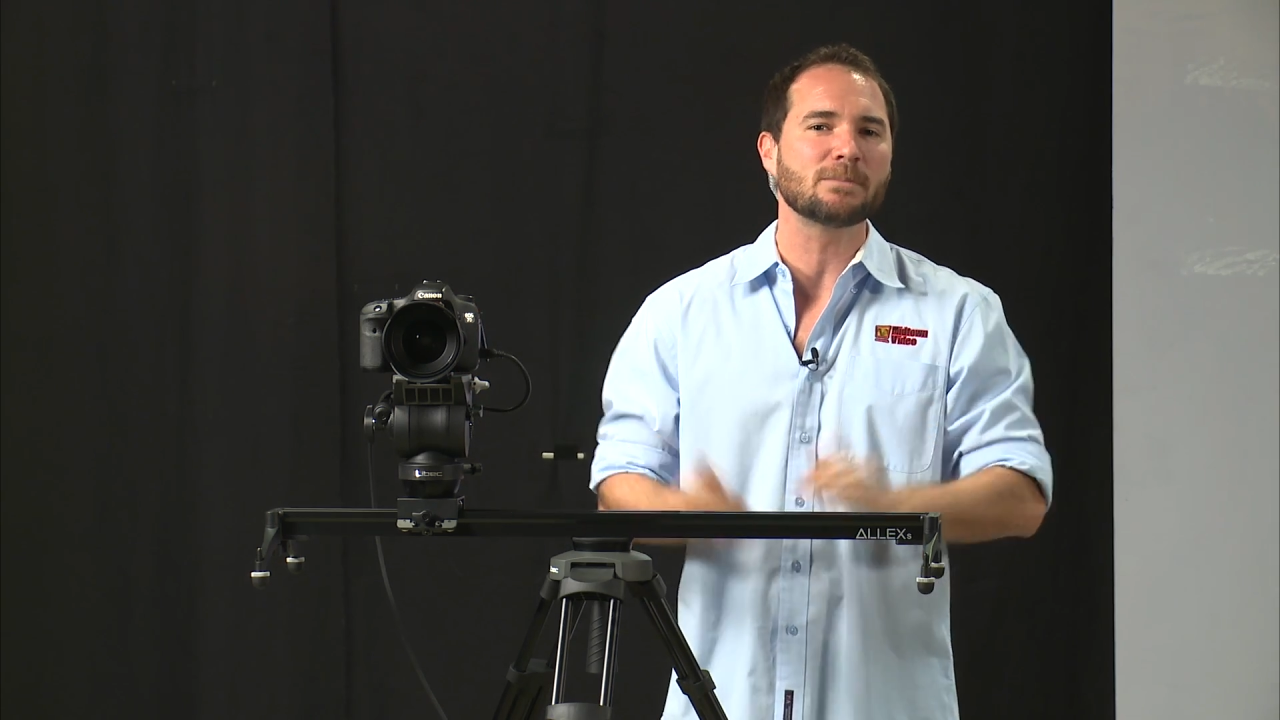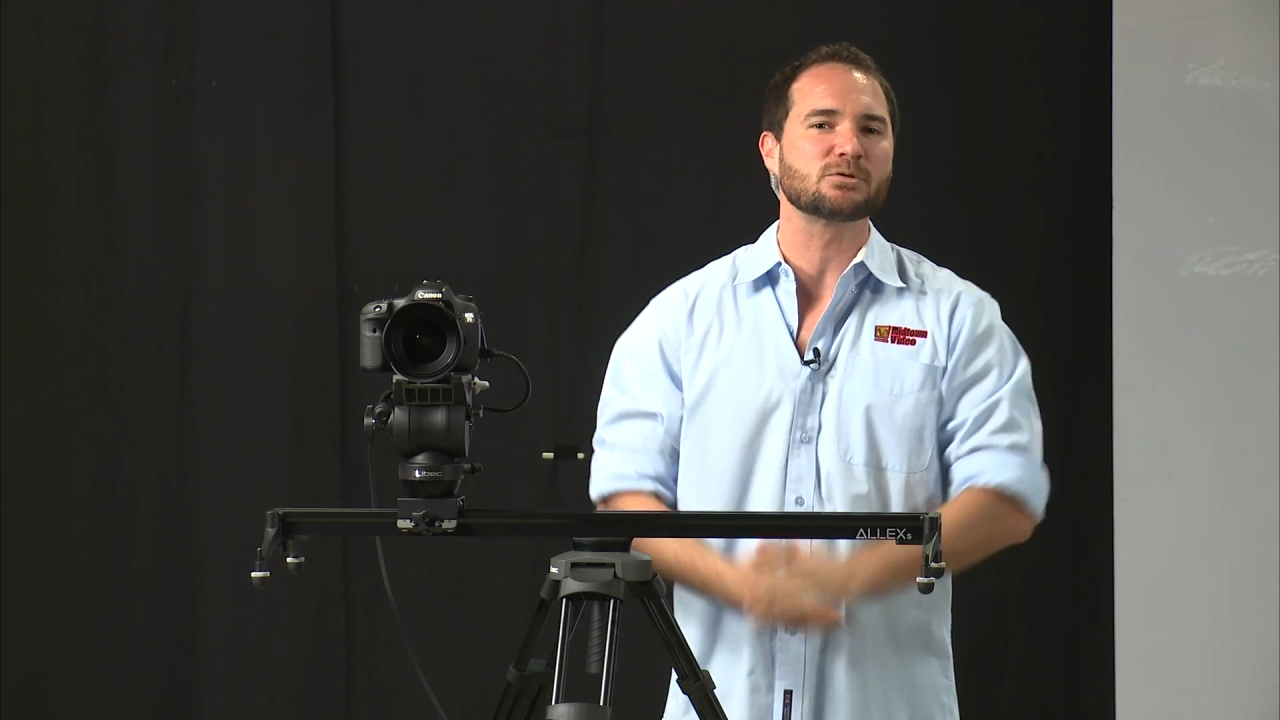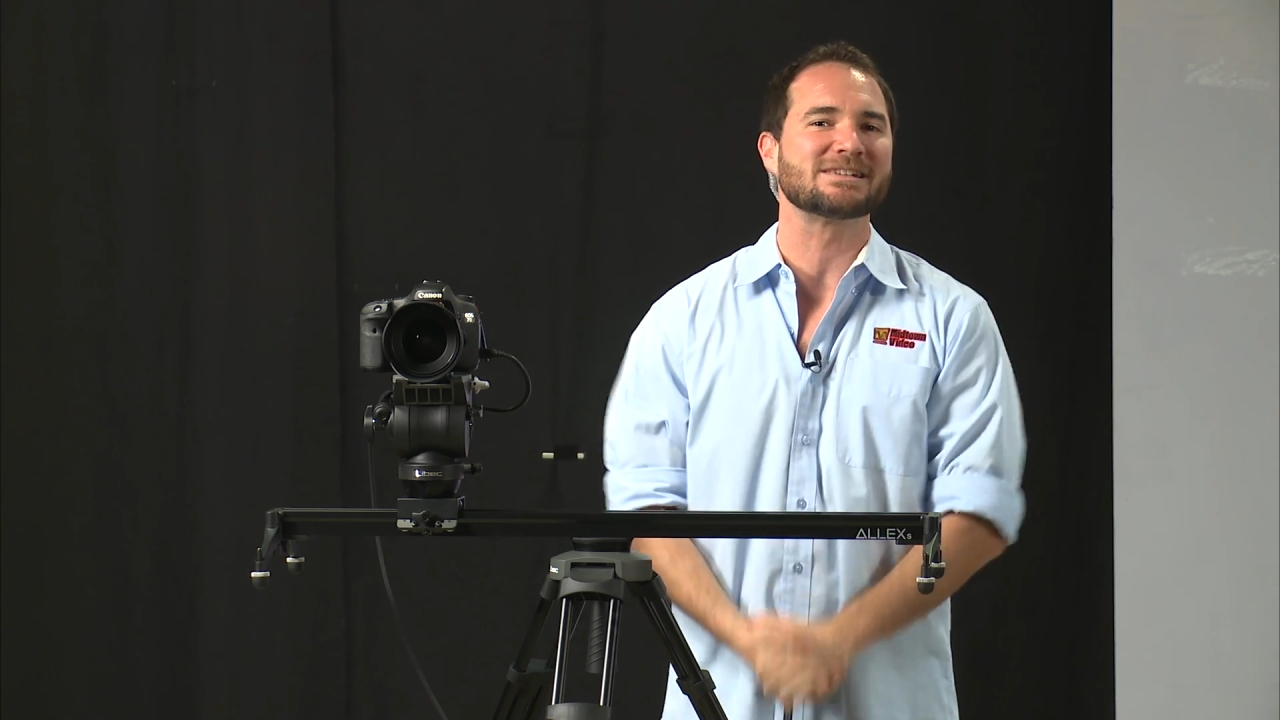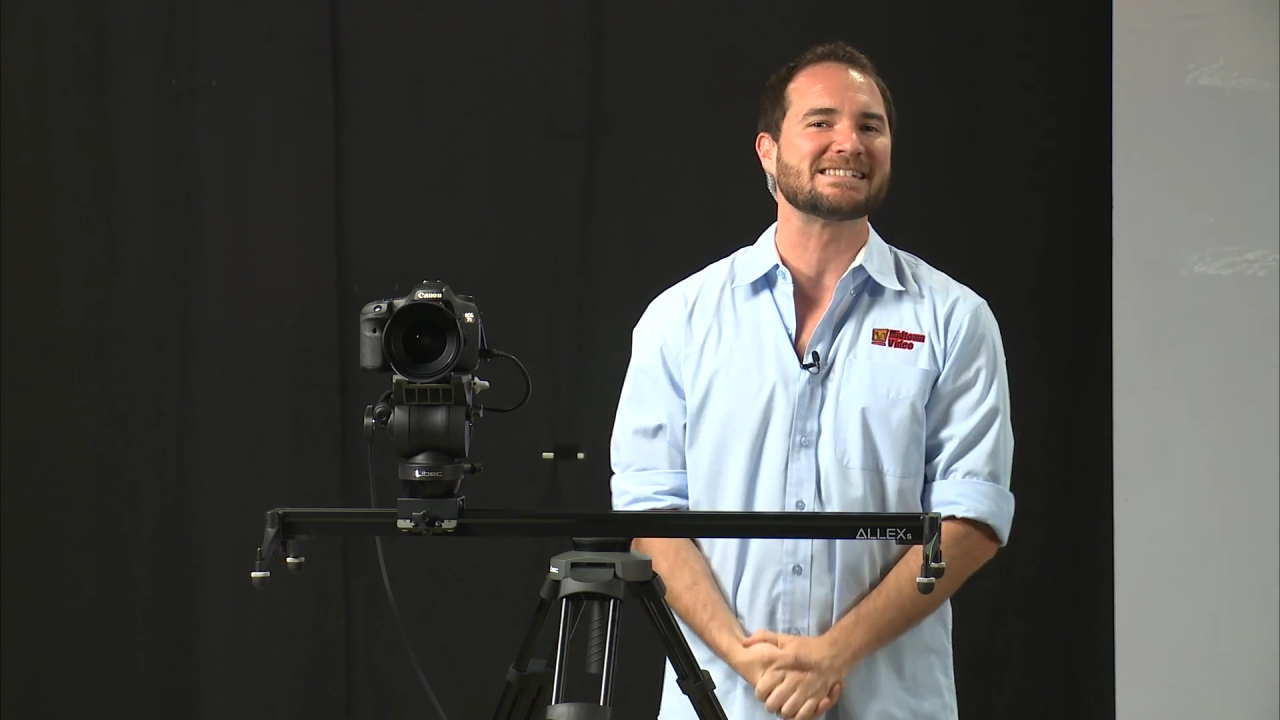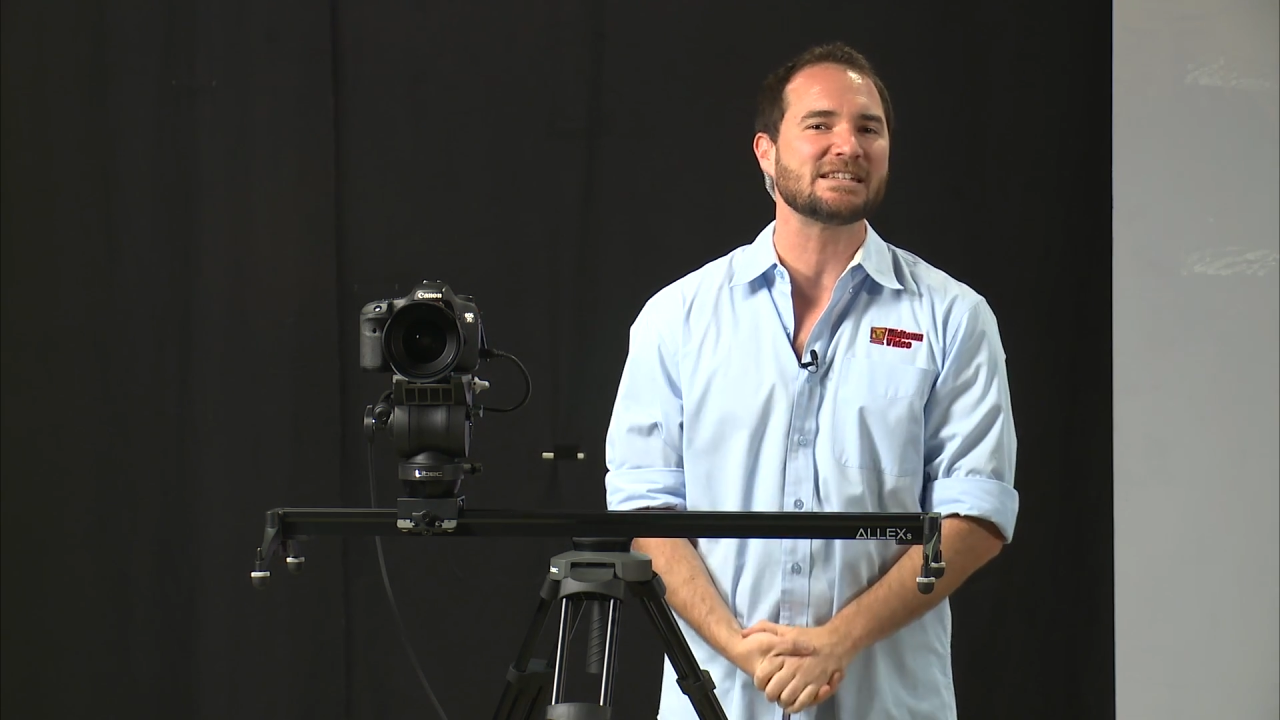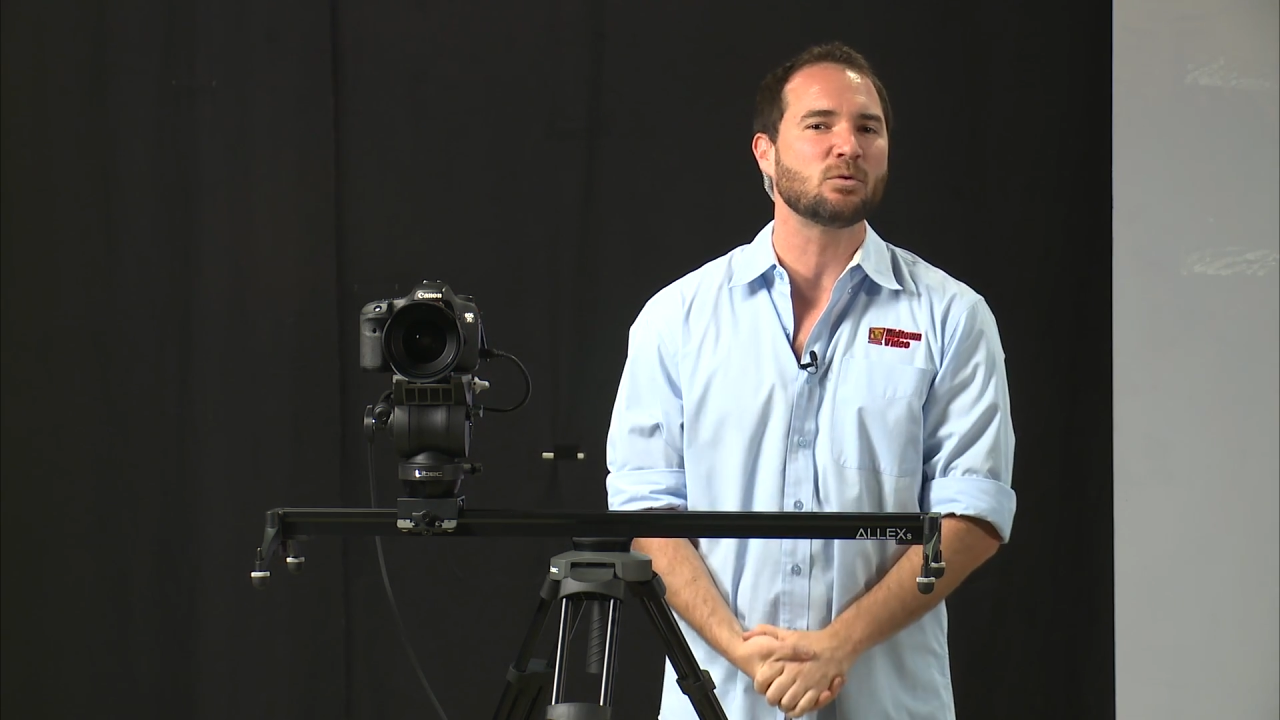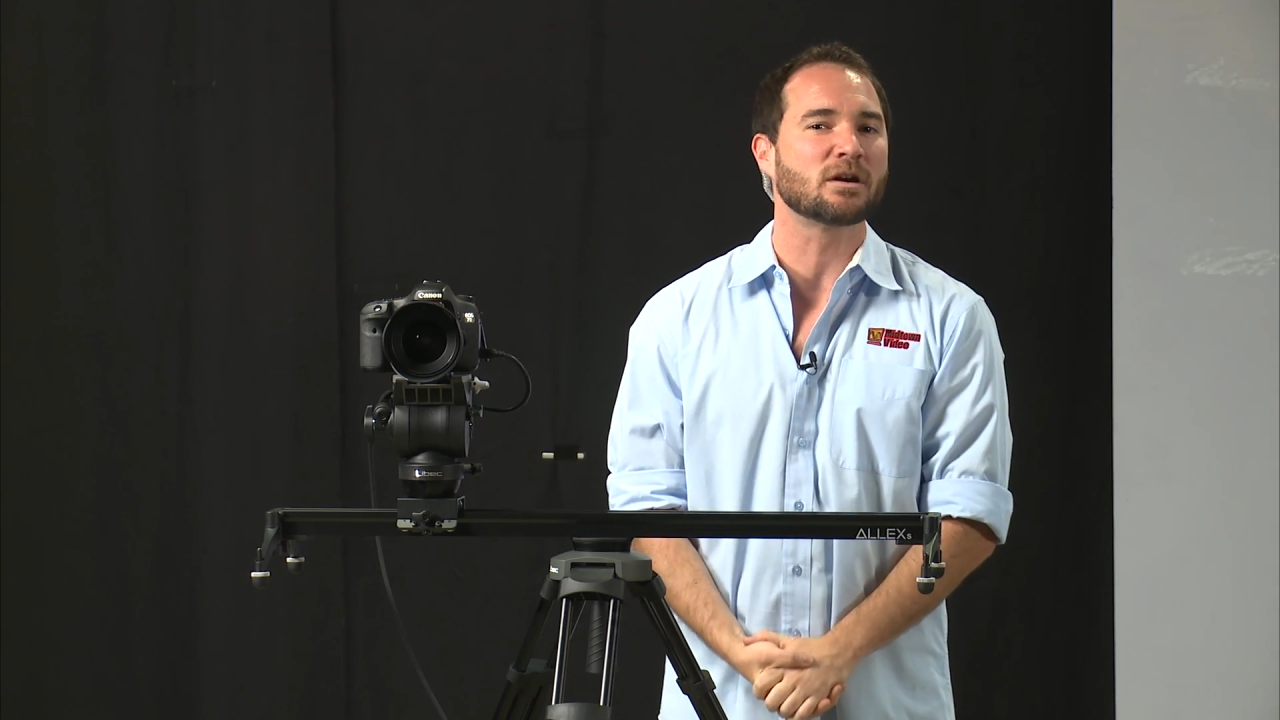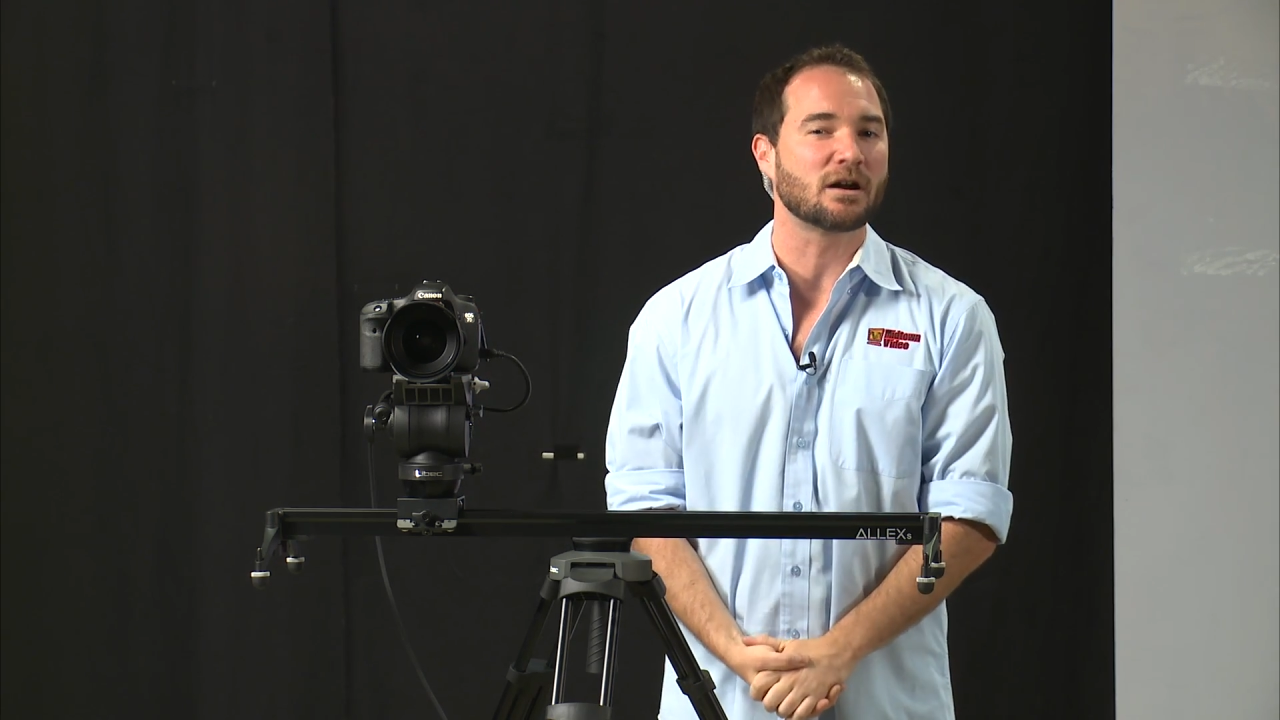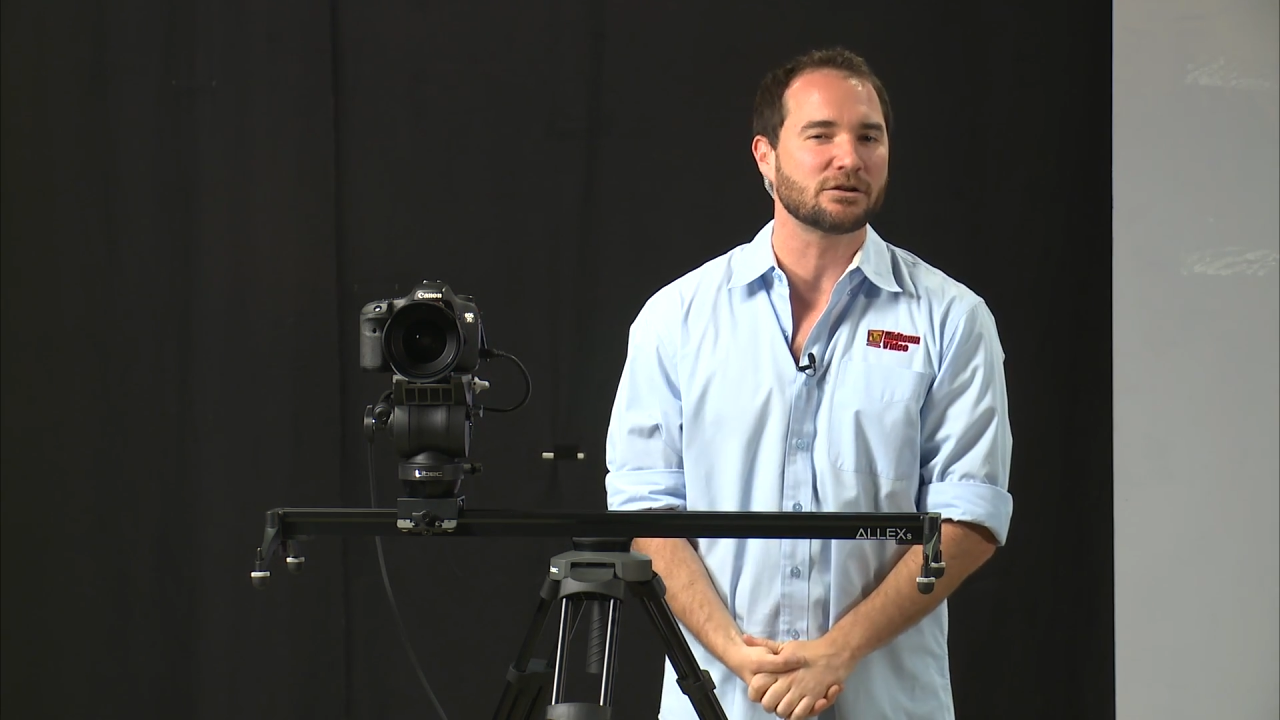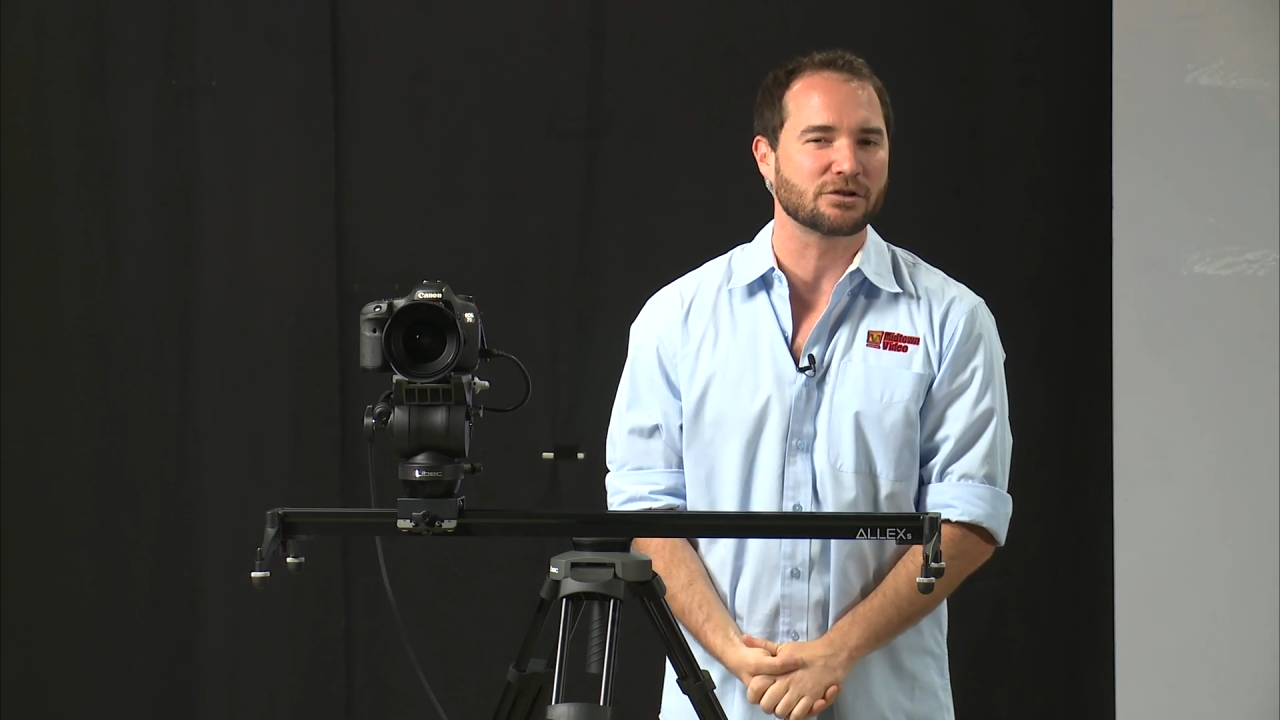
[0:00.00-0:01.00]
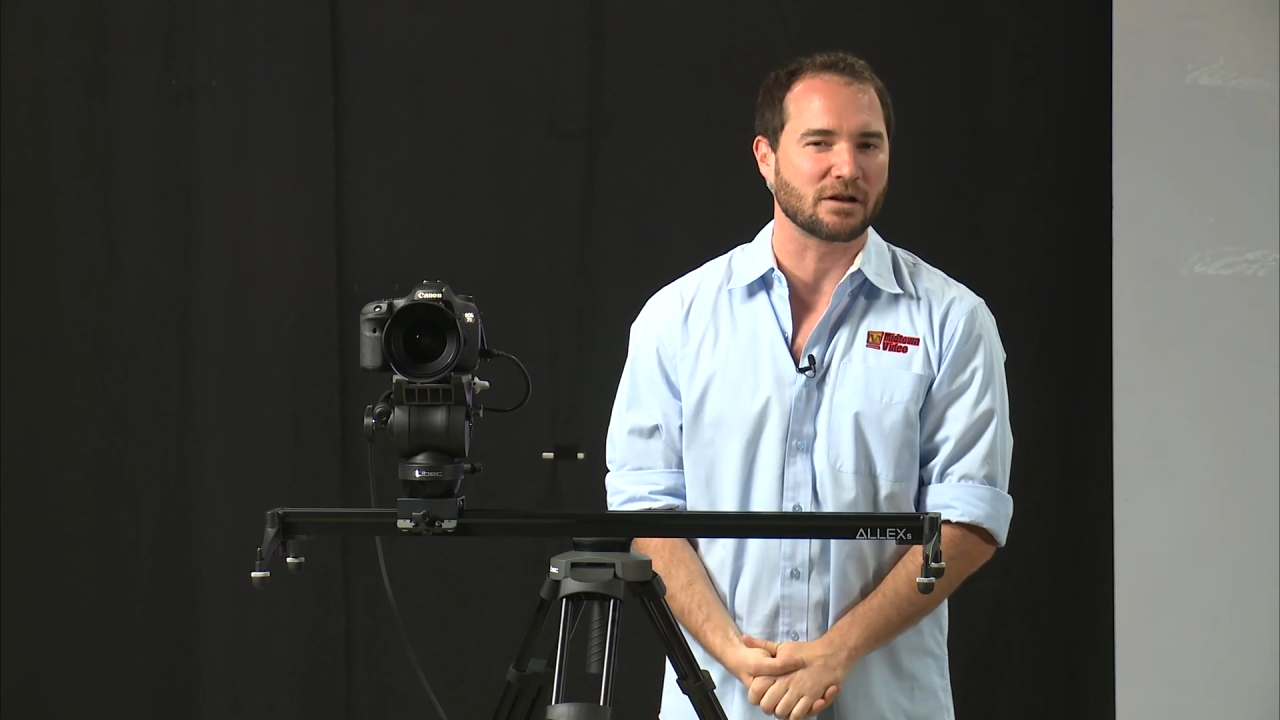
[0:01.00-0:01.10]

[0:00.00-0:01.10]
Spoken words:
to a C100